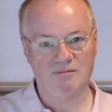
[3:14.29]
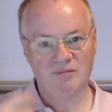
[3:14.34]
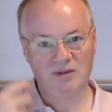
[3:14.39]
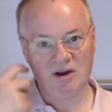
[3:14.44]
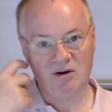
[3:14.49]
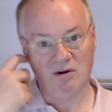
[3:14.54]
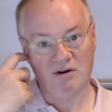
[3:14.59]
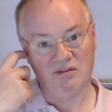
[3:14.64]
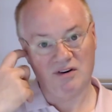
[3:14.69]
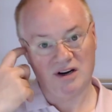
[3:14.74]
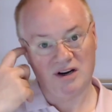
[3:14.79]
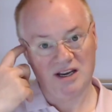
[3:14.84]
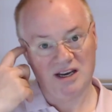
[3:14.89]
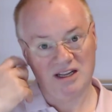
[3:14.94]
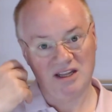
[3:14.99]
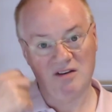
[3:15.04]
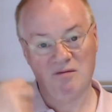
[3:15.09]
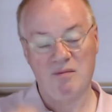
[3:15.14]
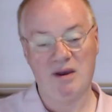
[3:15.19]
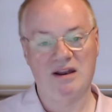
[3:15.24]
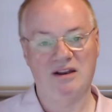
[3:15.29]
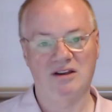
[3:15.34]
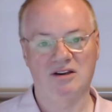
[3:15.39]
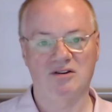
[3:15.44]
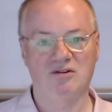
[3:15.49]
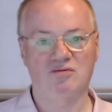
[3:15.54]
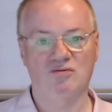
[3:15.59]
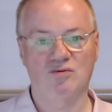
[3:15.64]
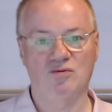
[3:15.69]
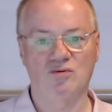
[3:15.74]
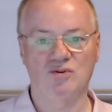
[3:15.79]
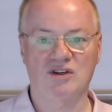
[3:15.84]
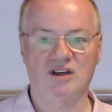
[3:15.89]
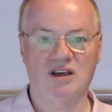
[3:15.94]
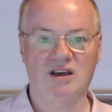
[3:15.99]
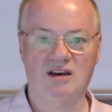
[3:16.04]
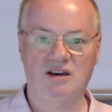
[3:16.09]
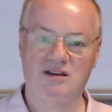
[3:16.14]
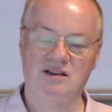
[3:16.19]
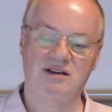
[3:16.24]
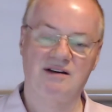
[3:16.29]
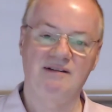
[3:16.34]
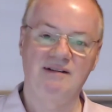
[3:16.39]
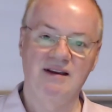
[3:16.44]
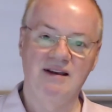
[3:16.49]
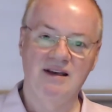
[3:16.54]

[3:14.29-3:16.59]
However, I kind of bended the rules, I guess.